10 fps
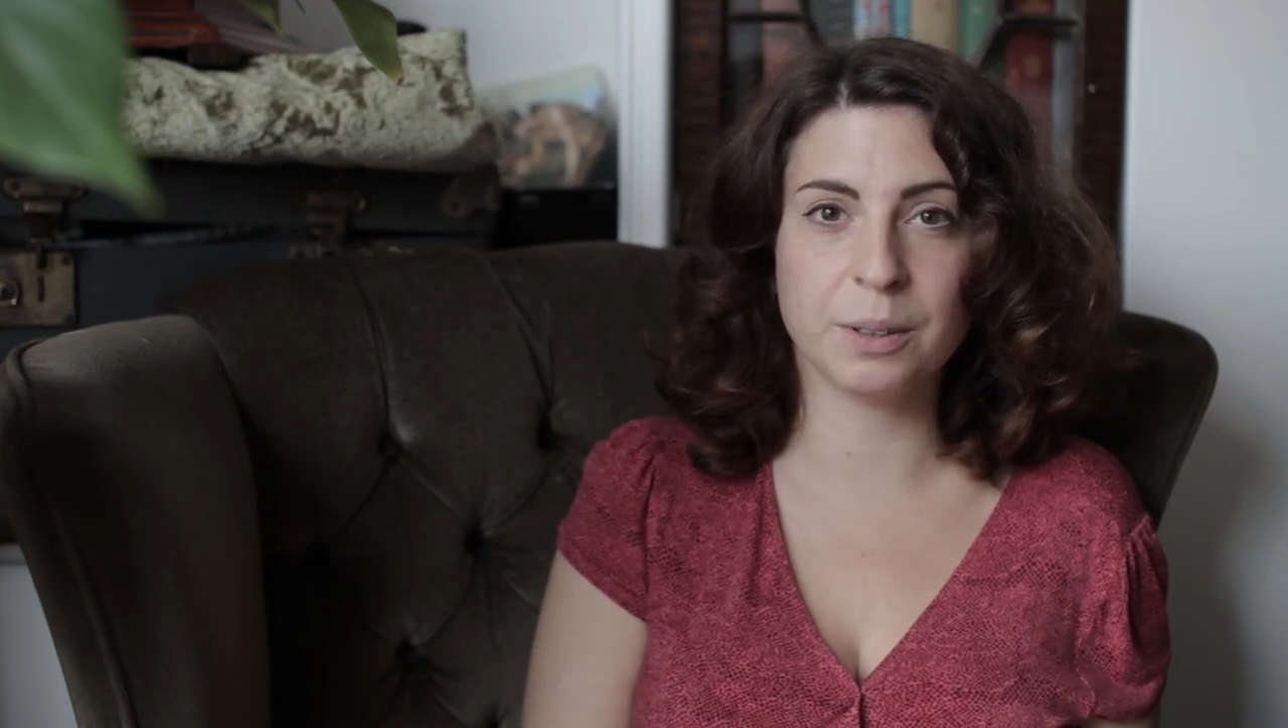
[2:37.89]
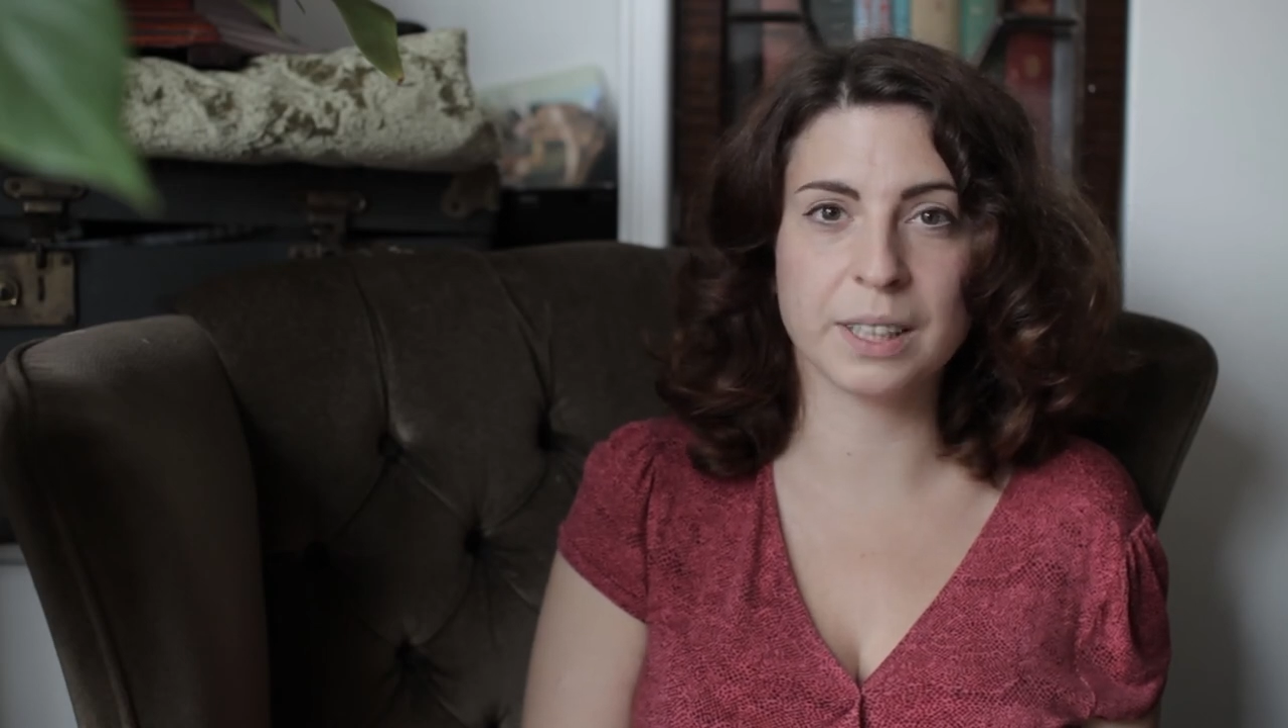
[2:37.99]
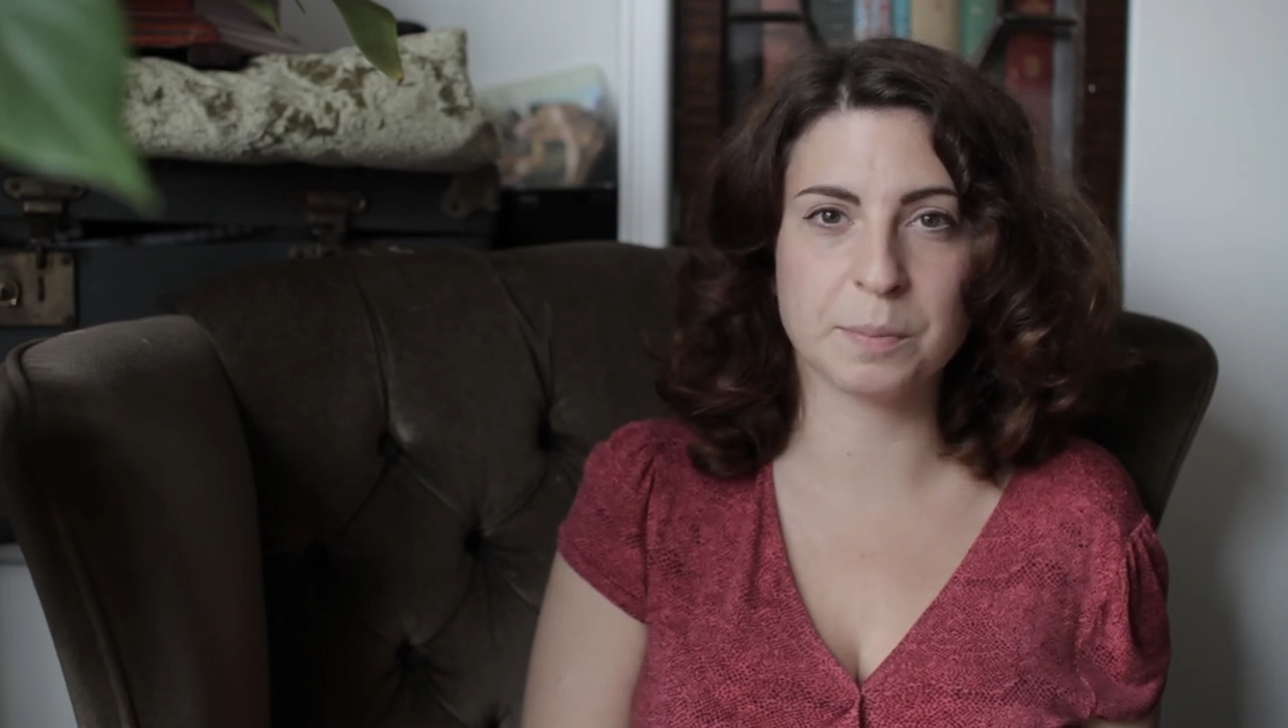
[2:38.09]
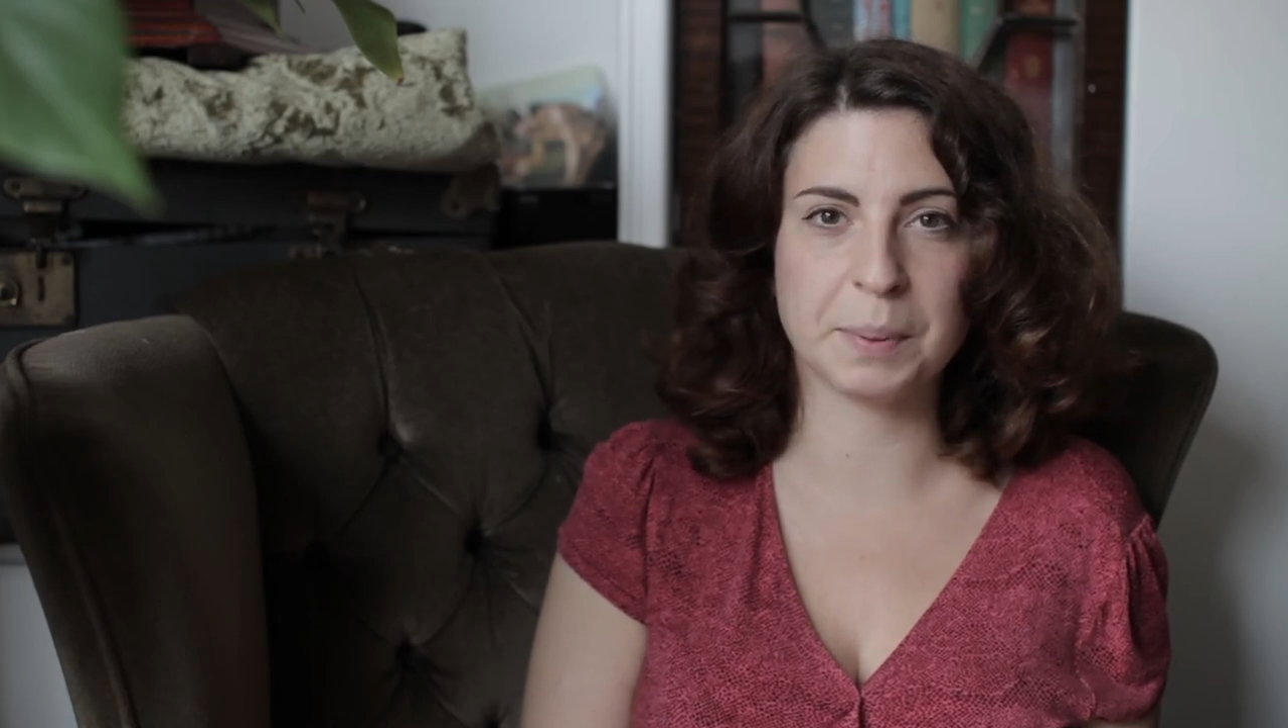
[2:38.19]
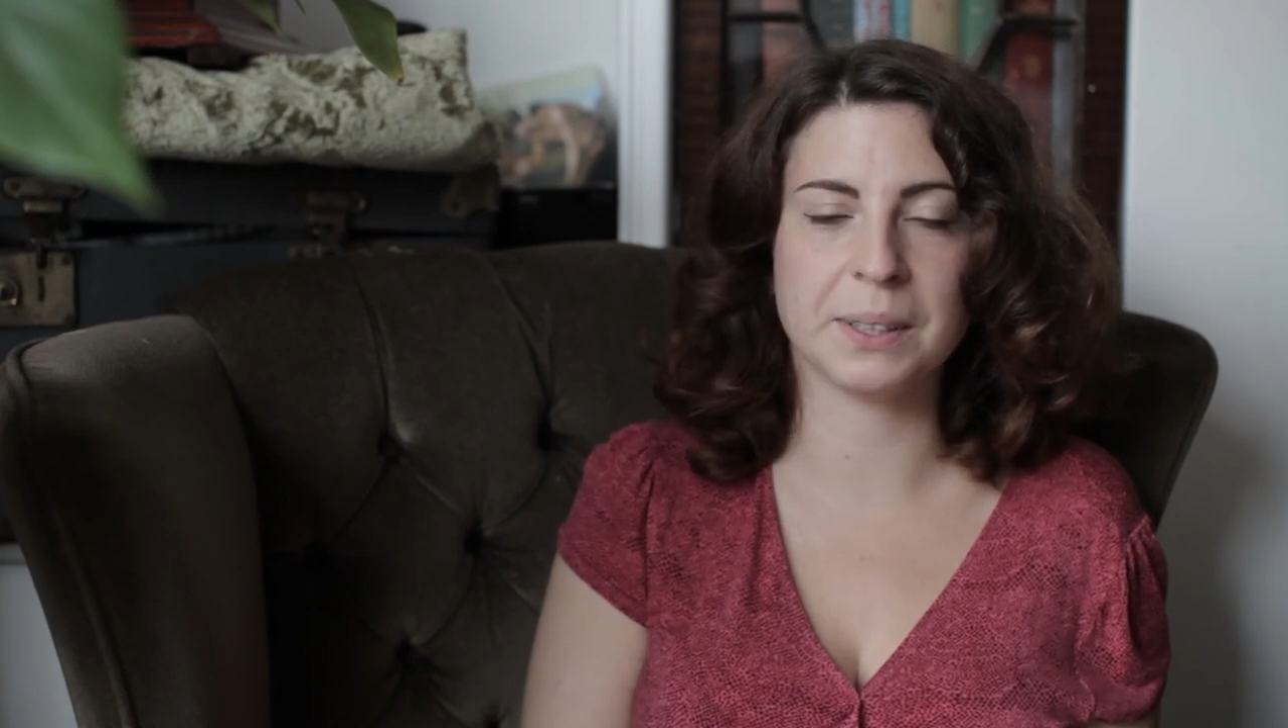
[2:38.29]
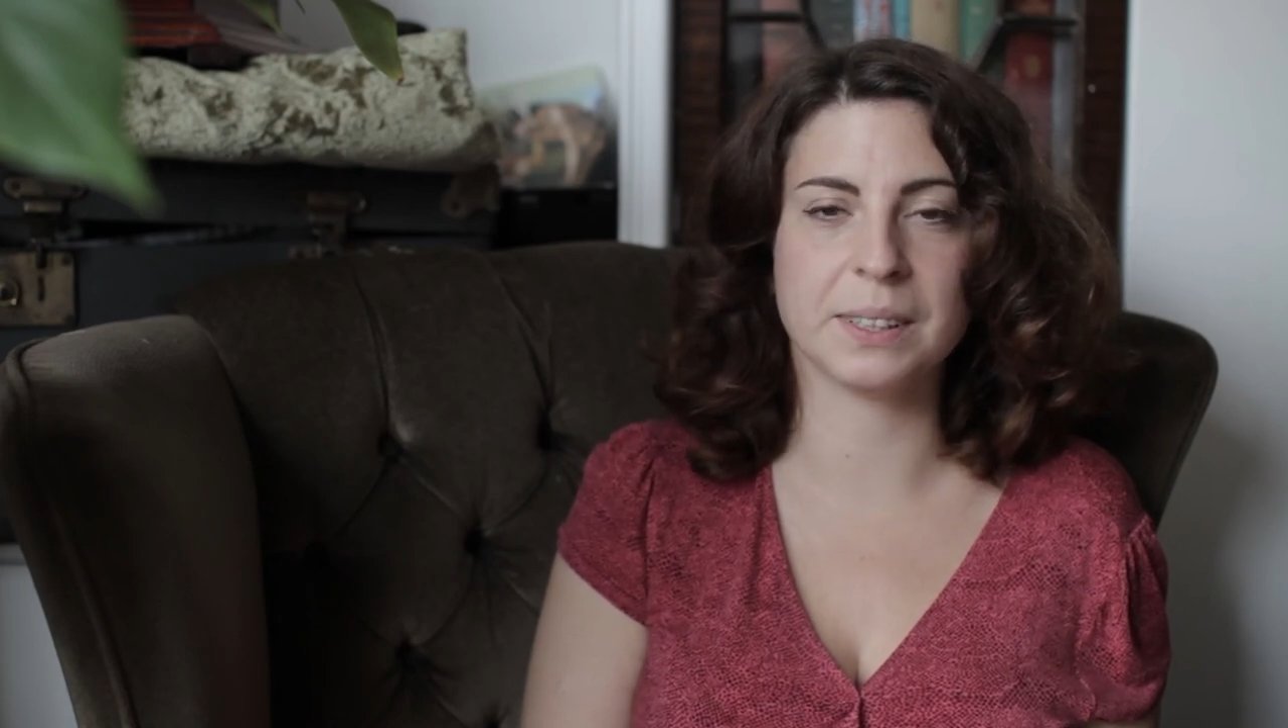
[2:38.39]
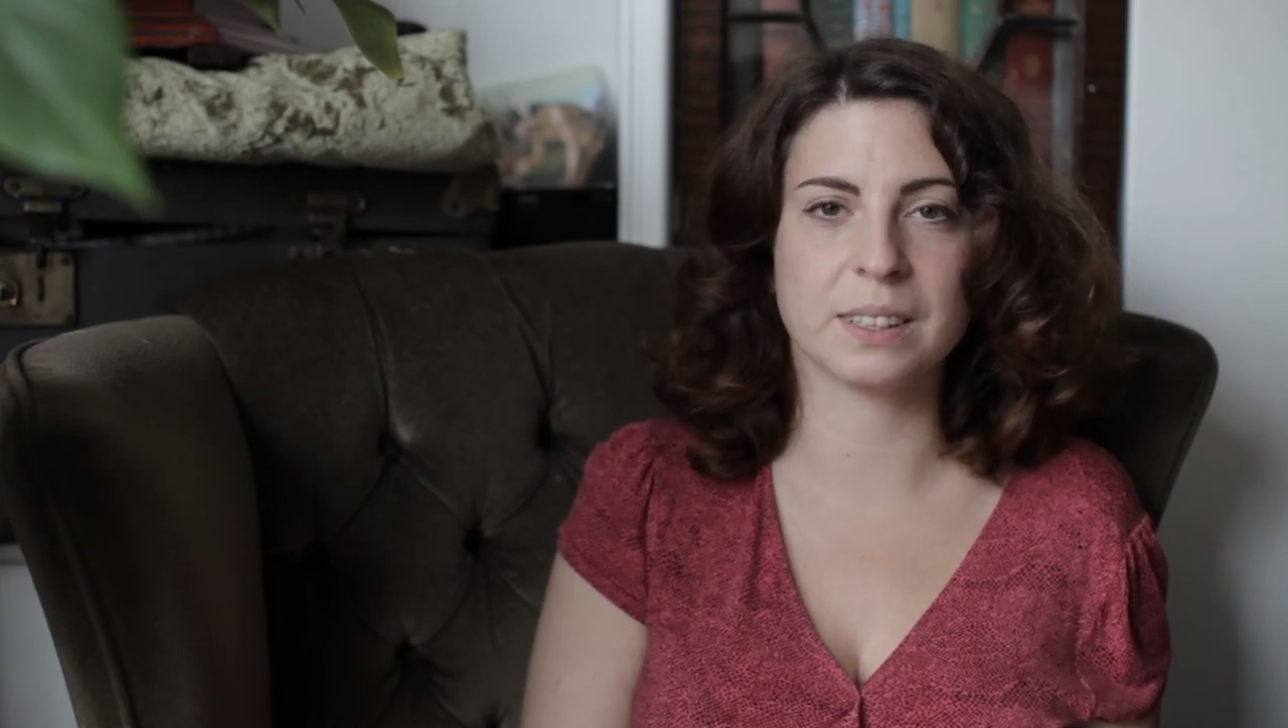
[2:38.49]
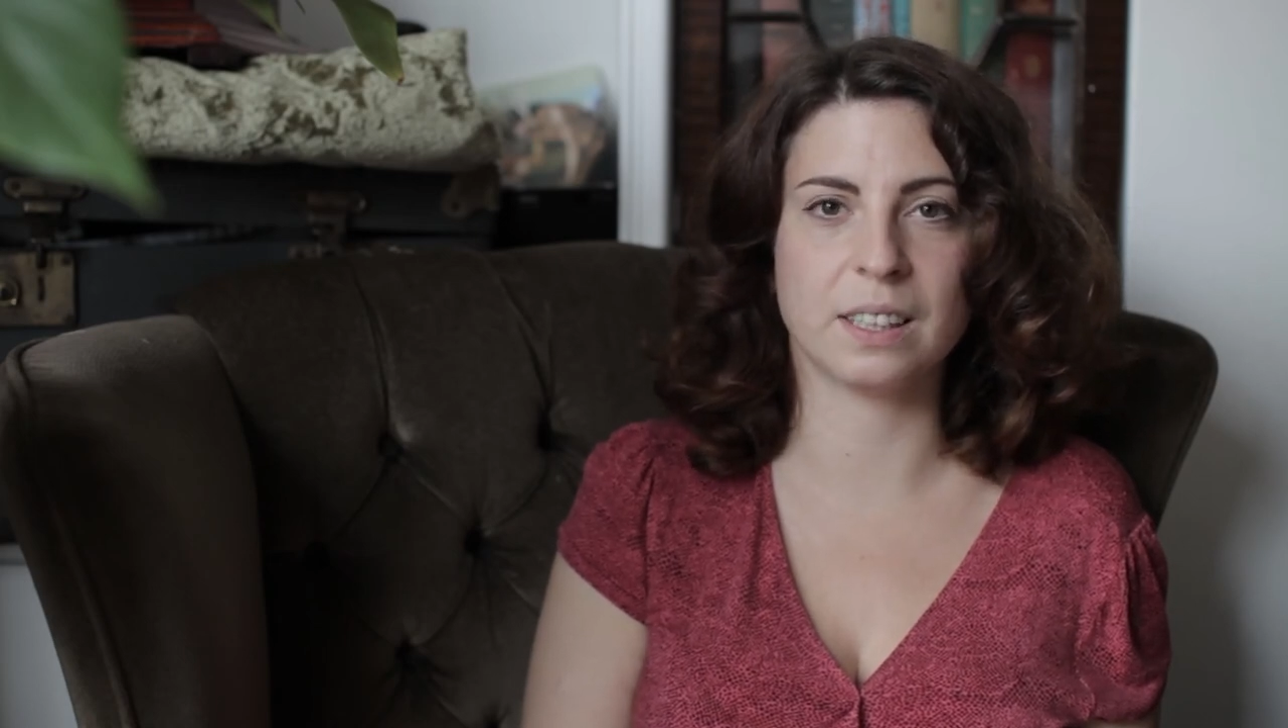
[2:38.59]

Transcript: experience